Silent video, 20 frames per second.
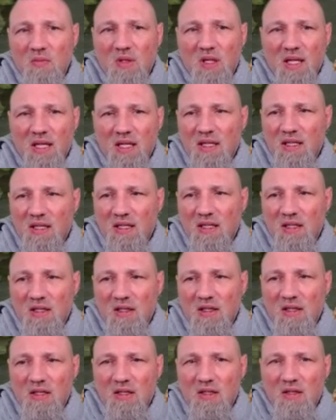But I
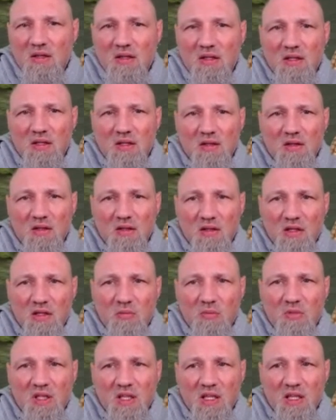kind of like that
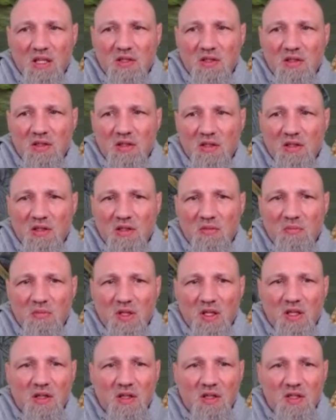combination.
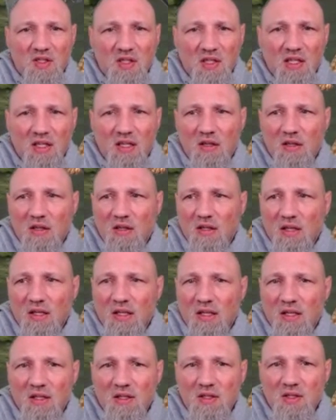Be curious to see how hard he
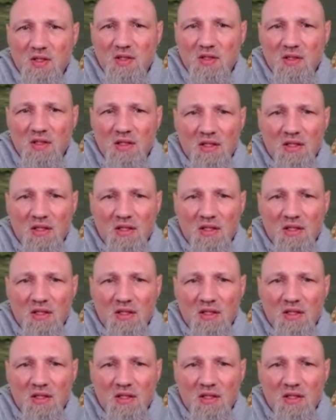hits.